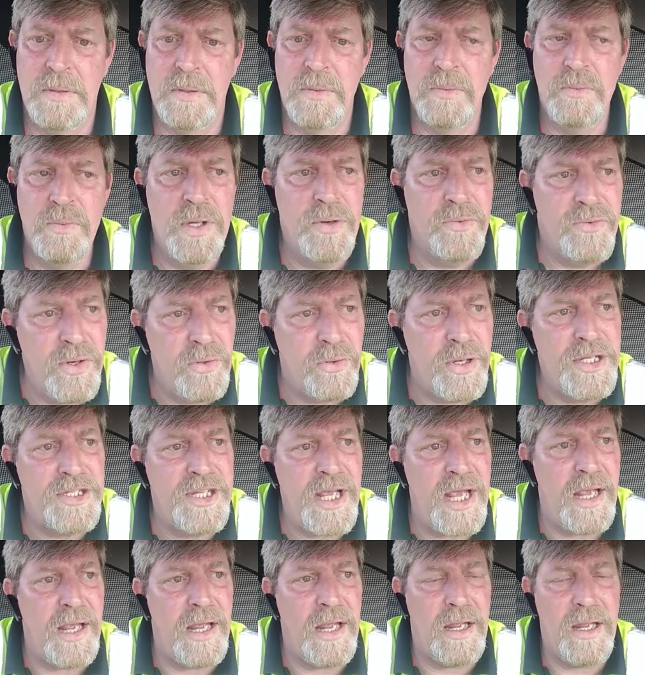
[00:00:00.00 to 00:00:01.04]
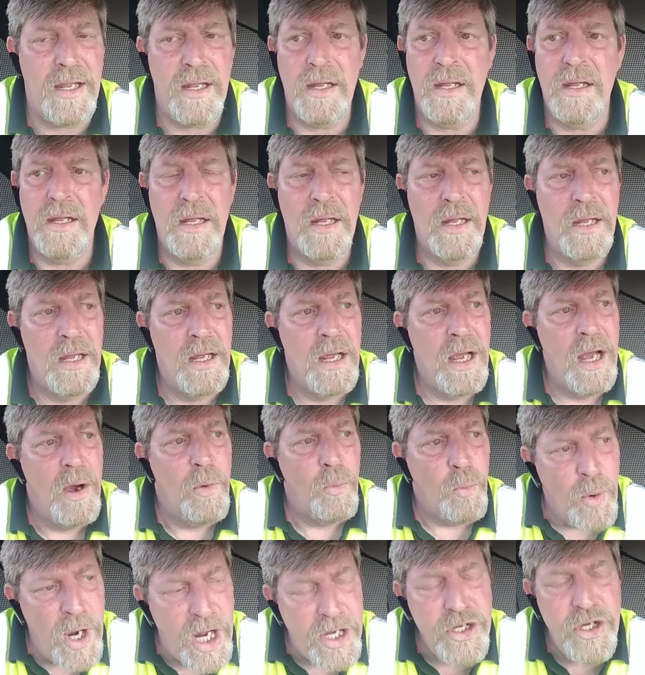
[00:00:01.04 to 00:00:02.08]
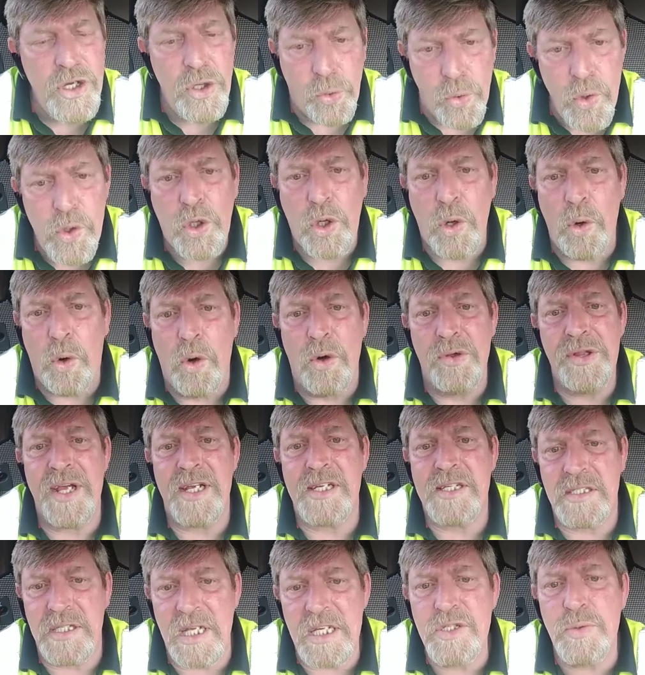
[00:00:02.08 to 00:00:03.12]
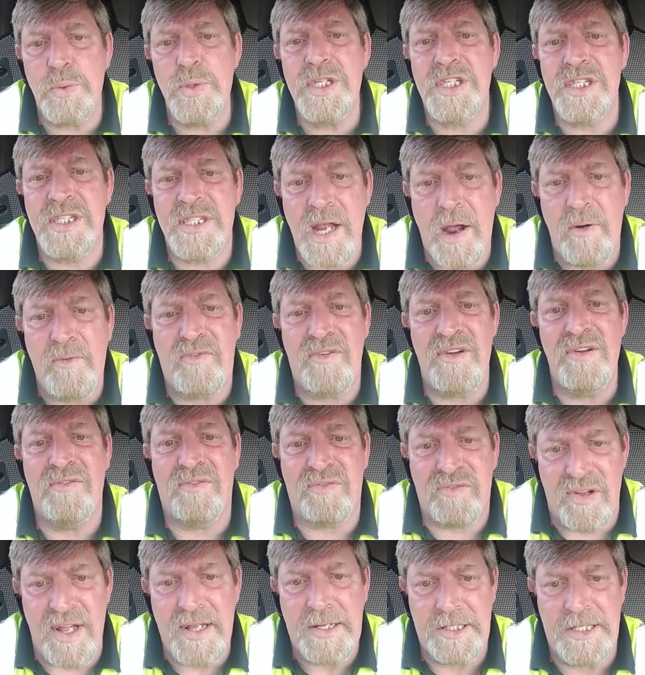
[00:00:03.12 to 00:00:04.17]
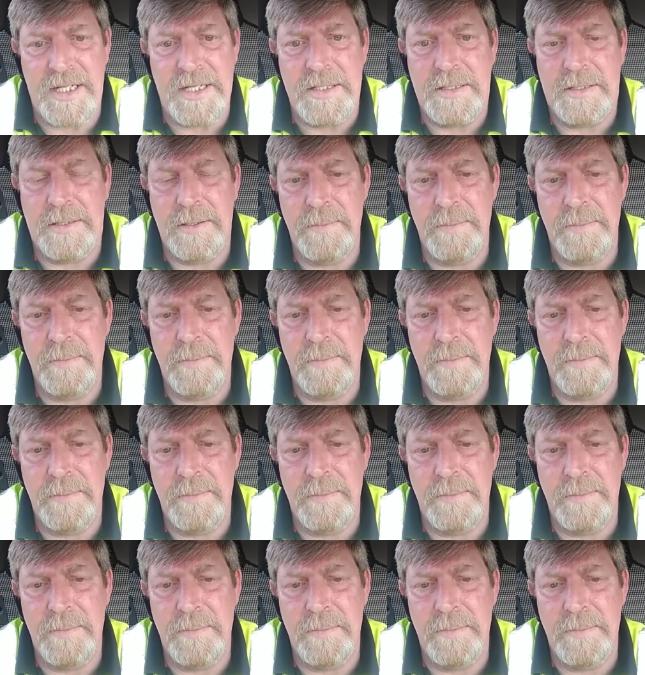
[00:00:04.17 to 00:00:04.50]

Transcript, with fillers: We really do. When you look at all this, this was self-inflicted.